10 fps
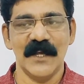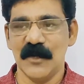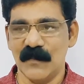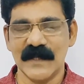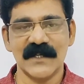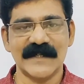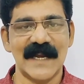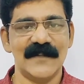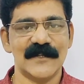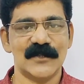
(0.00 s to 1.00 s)
You must
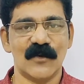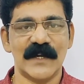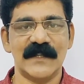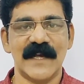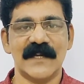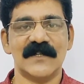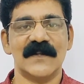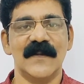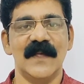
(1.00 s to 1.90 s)
tell the story that